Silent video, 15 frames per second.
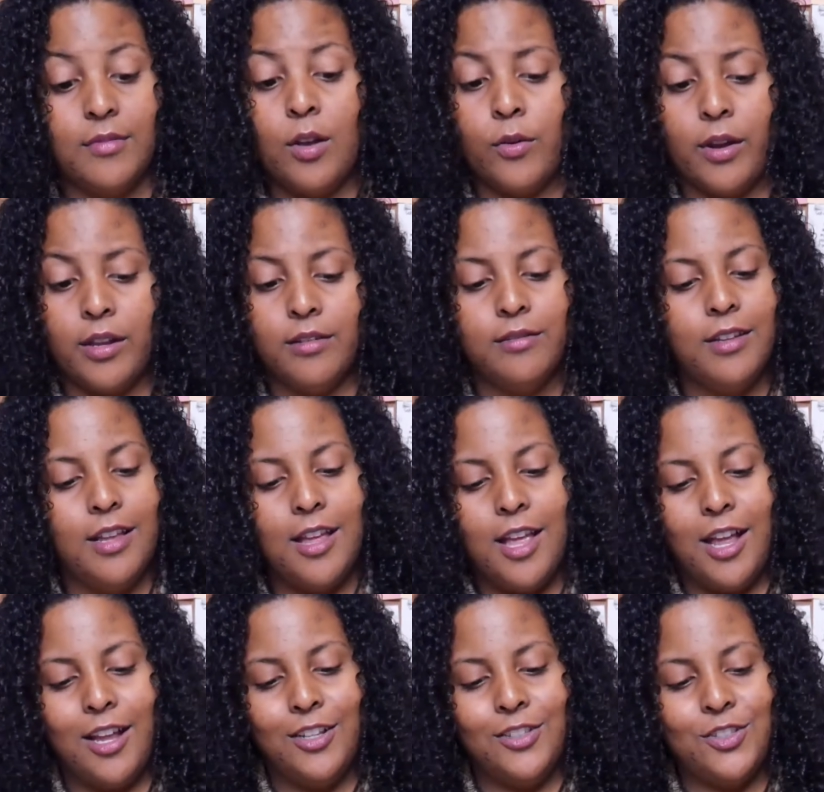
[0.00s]
Okay.
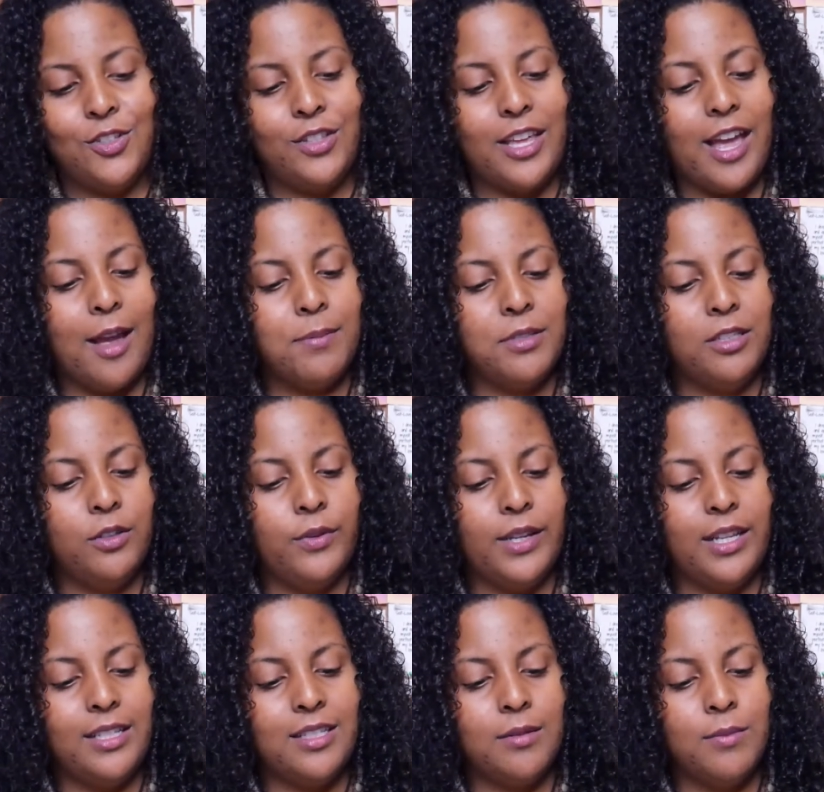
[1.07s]
To the
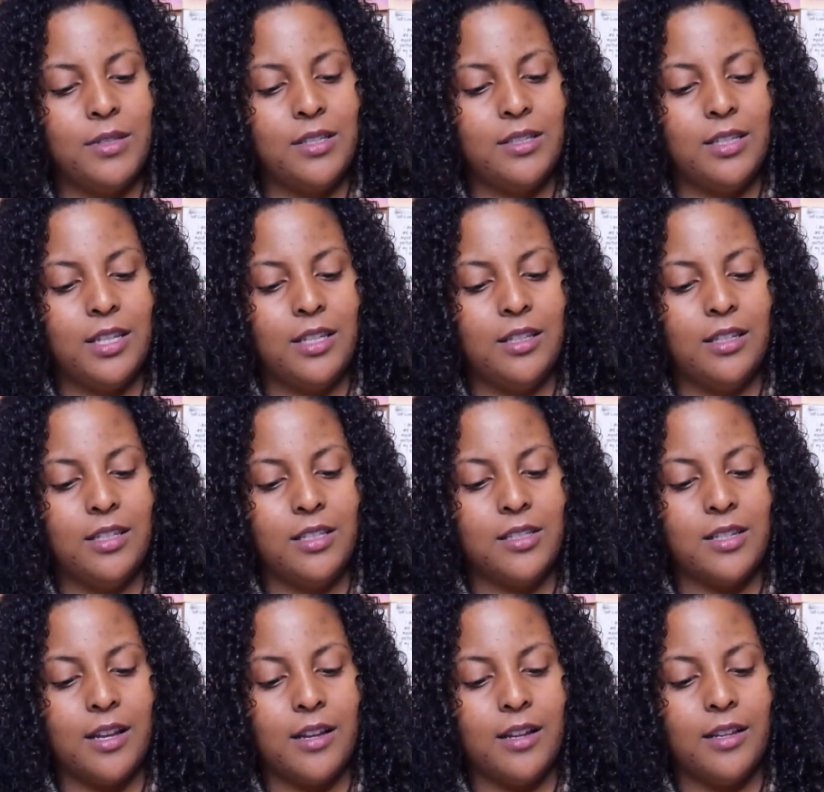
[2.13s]
absolute intimacy, the
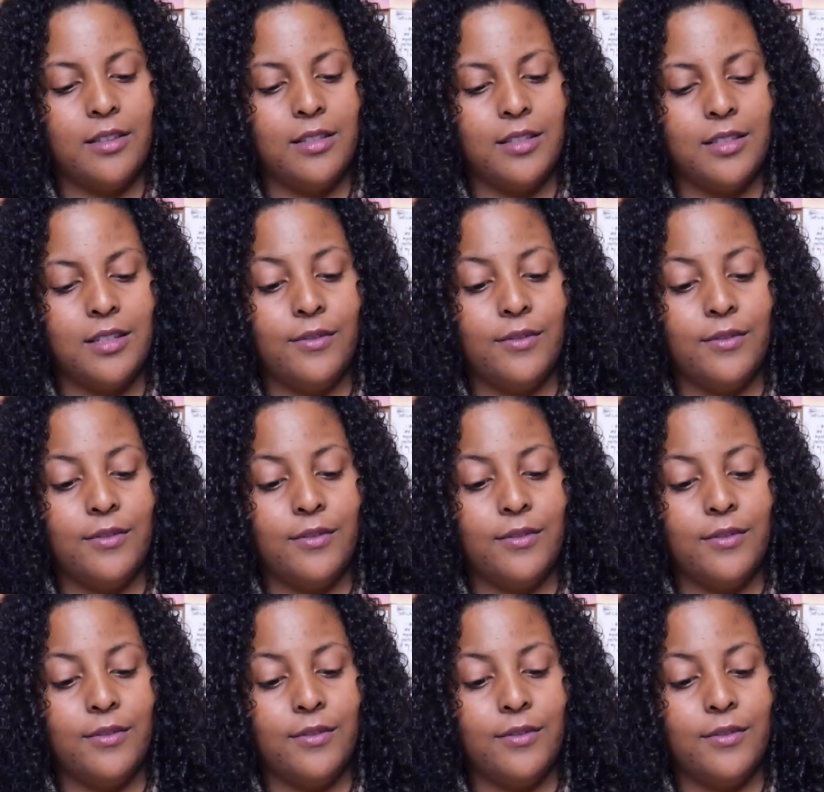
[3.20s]
divine,